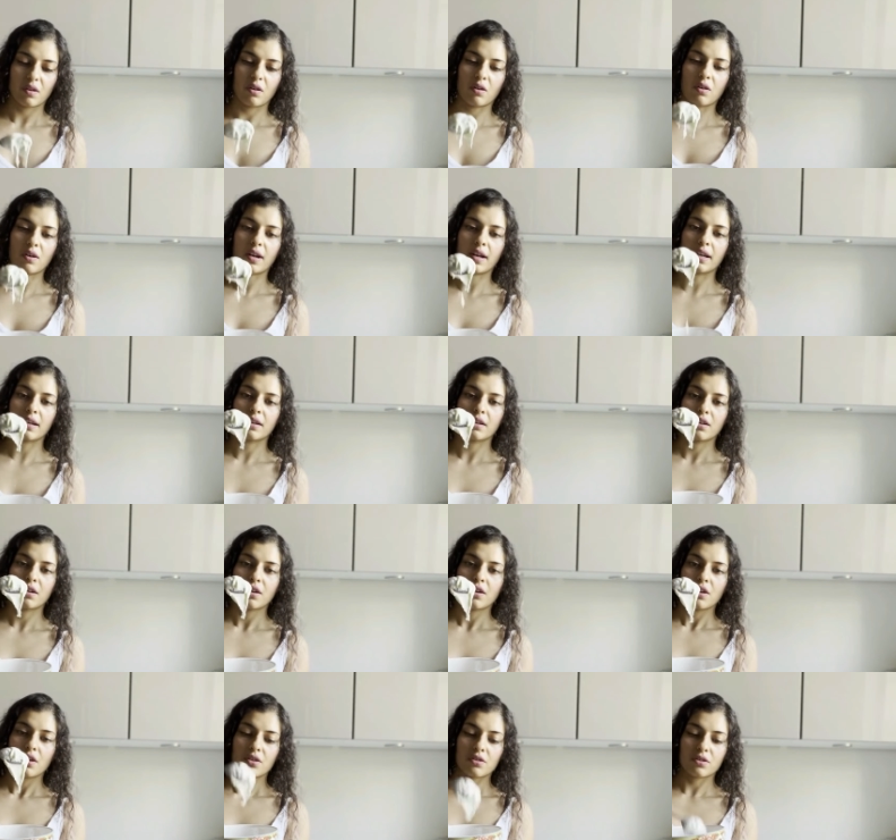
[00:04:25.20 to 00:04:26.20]
Alright,
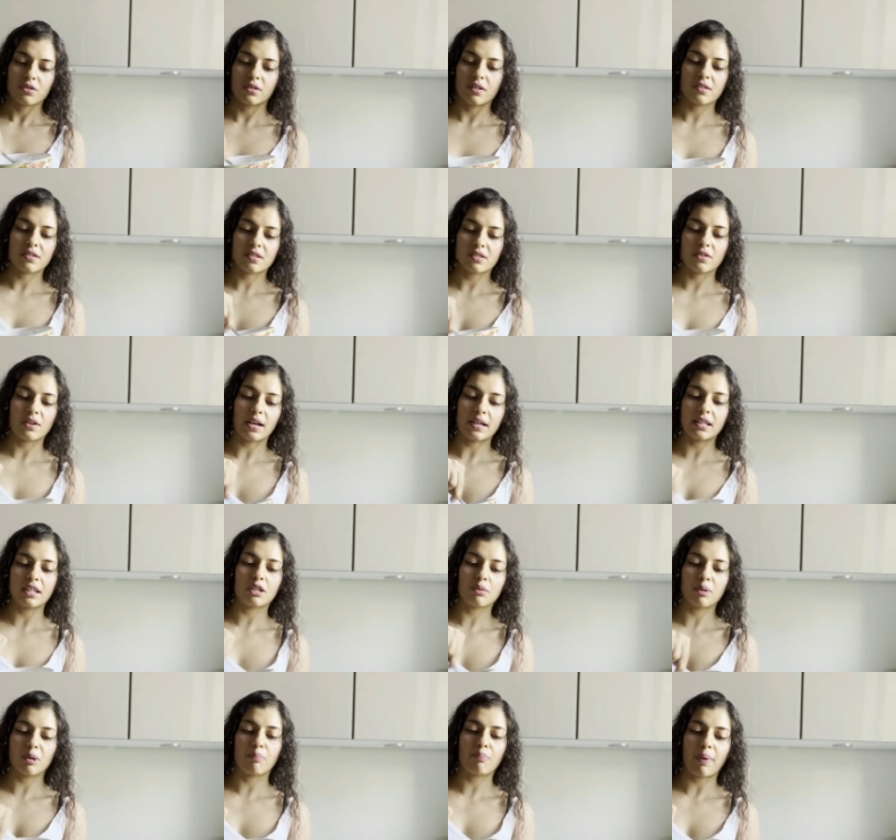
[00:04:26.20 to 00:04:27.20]
so this is ready
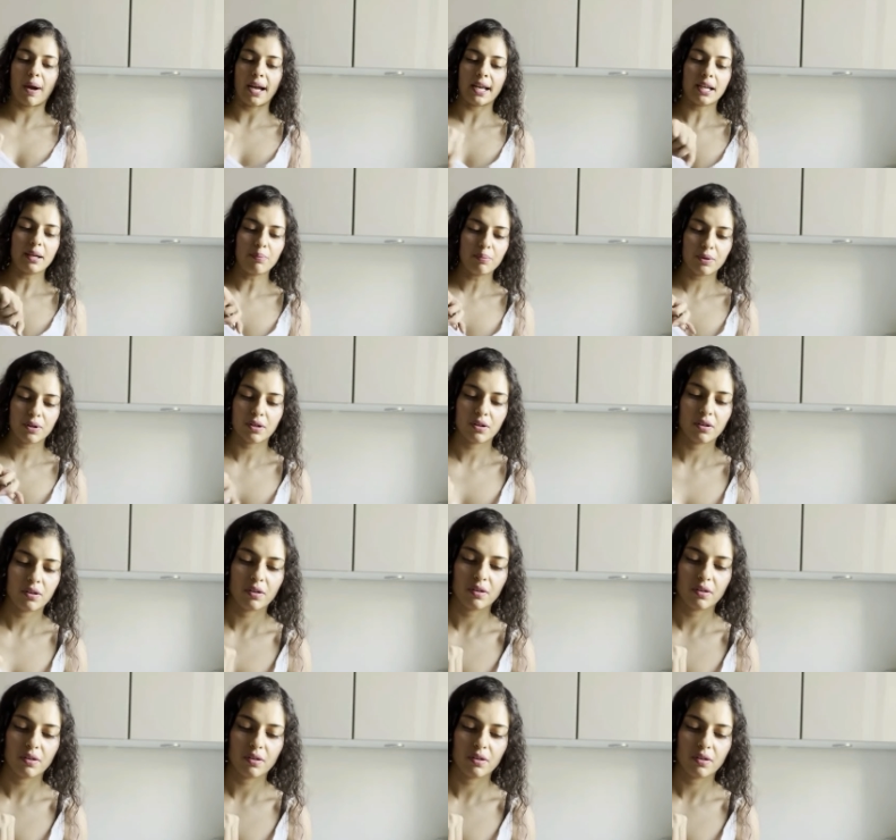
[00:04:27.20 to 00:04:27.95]
to be piped.